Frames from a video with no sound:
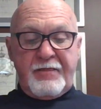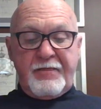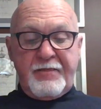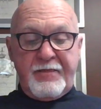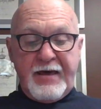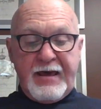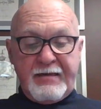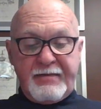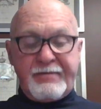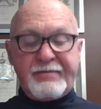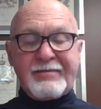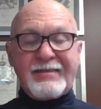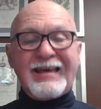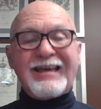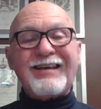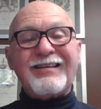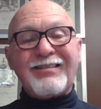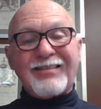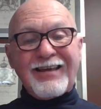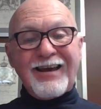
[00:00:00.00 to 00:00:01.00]
They
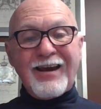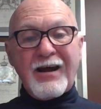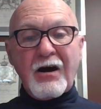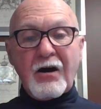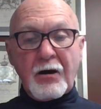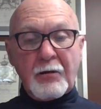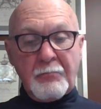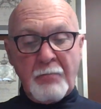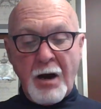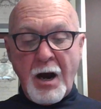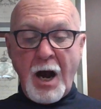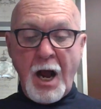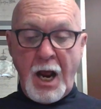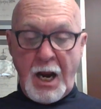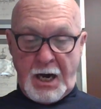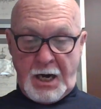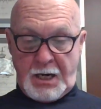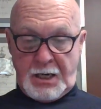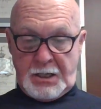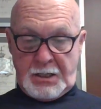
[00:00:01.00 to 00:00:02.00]
think they are
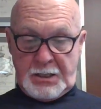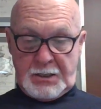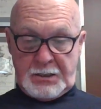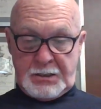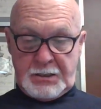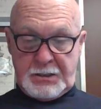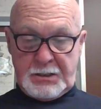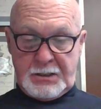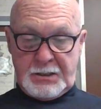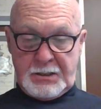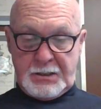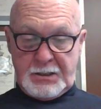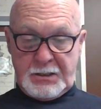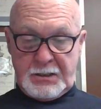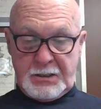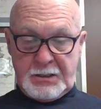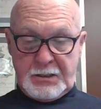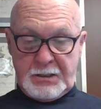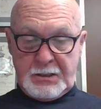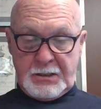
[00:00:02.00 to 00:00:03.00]
mine,
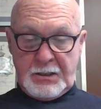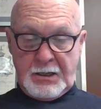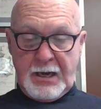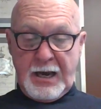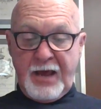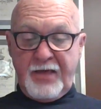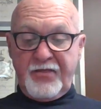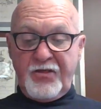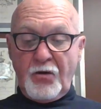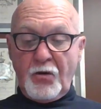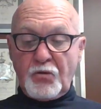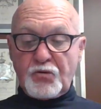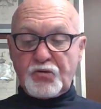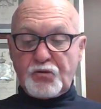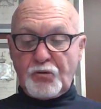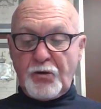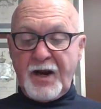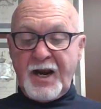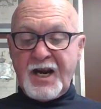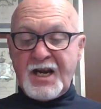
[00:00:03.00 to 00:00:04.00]
and though
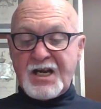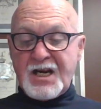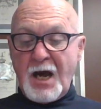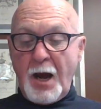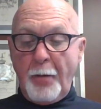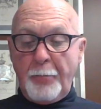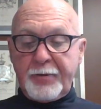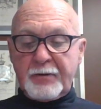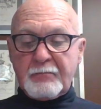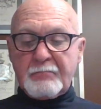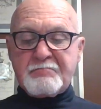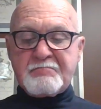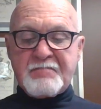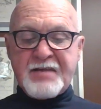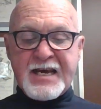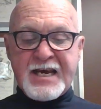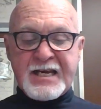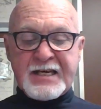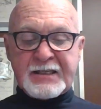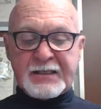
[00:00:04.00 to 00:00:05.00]
trained up
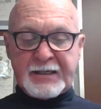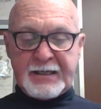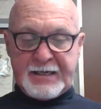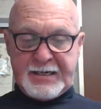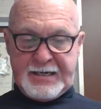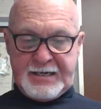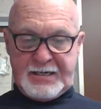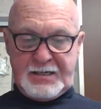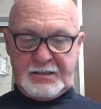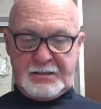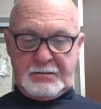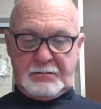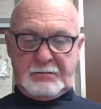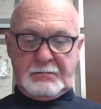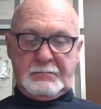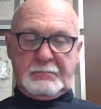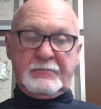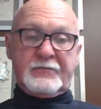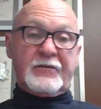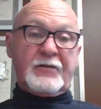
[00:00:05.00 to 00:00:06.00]
meanly,
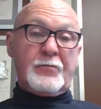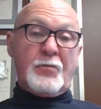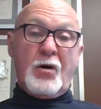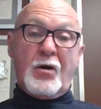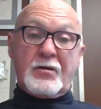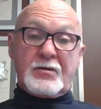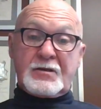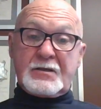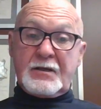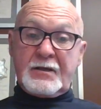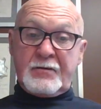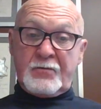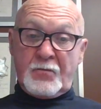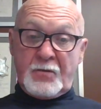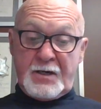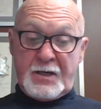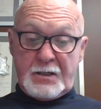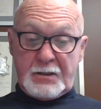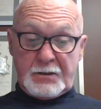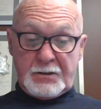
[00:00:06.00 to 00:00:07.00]
very modestly in
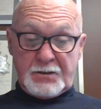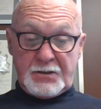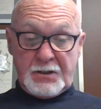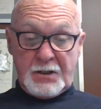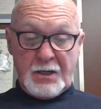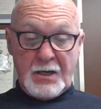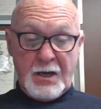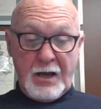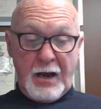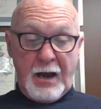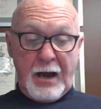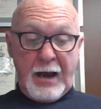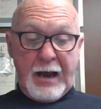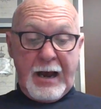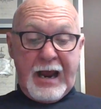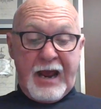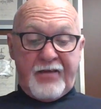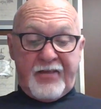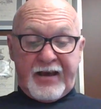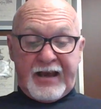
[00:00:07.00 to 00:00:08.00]
Wales,
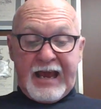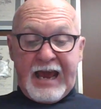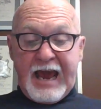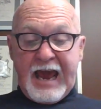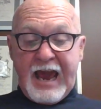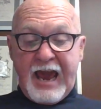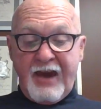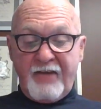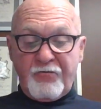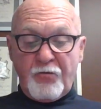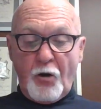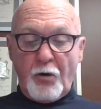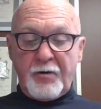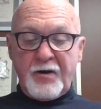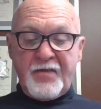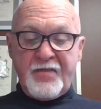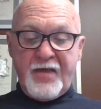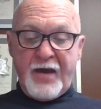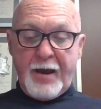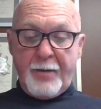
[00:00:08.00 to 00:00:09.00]
in the cave
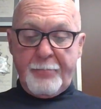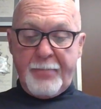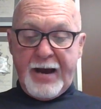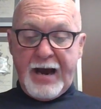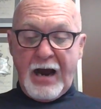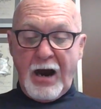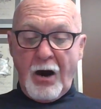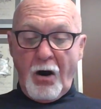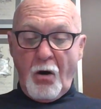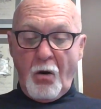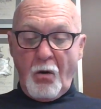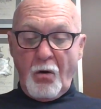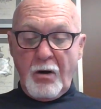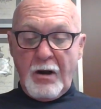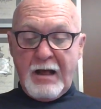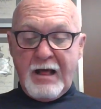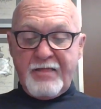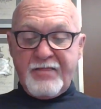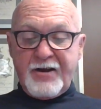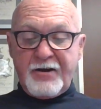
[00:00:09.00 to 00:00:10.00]
wherein they bow,
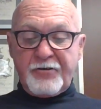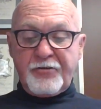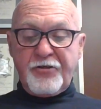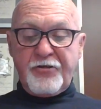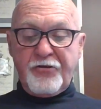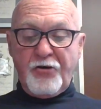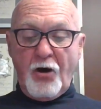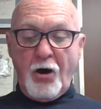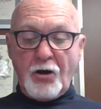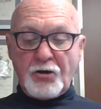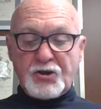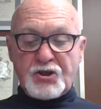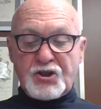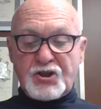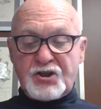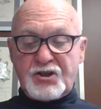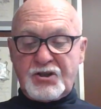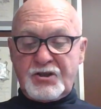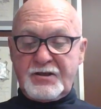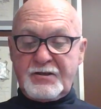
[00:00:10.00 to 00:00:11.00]
their
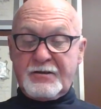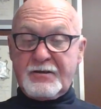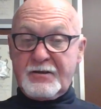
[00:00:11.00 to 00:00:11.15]
thoughts